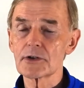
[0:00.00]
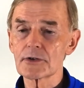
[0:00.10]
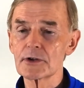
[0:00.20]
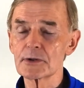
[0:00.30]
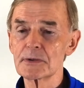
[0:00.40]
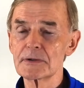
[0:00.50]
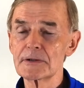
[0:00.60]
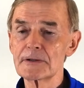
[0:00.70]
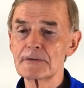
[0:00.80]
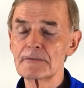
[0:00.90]
through.
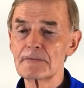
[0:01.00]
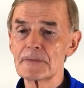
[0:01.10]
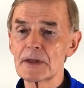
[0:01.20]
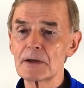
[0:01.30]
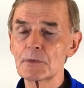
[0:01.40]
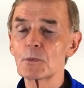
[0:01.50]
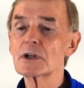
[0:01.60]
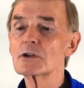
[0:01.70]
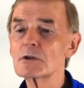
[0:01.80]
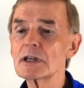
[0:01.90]
But
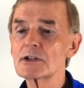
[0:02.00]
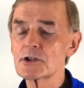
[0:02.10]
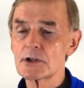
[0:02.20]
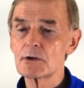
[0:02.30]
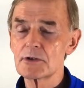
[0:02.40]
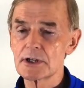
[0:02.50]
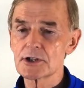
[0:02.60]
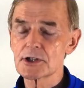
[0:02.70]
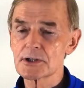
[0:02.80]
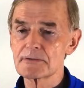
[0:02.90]
we do need to know
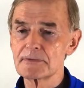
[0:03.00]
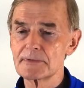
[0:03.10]
this.